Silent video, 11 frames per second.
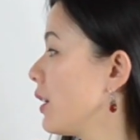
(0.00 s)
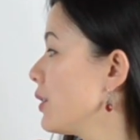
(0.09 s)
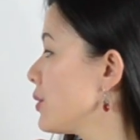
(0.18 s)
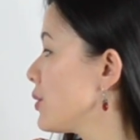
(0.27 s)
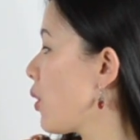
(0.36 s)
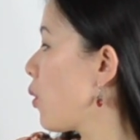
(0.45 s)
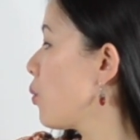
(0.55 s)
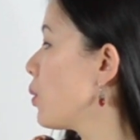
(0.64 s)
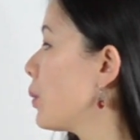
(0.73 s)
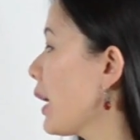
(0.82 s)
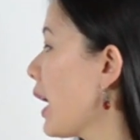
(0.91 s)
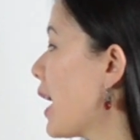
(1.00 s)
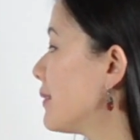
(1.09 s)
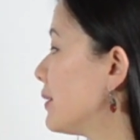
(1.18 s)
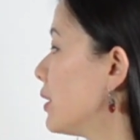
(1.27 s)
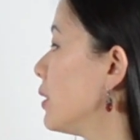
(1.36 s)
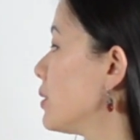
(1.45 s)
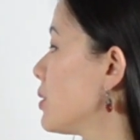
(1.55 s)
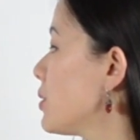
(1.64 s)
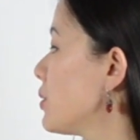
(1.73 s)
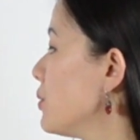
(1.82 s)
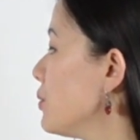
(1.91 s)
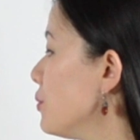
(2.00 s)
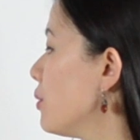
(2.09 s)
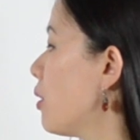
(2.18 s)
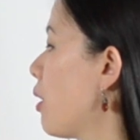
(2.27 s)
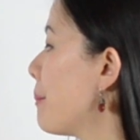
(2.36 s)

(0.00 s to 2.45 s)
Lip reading: So when we have two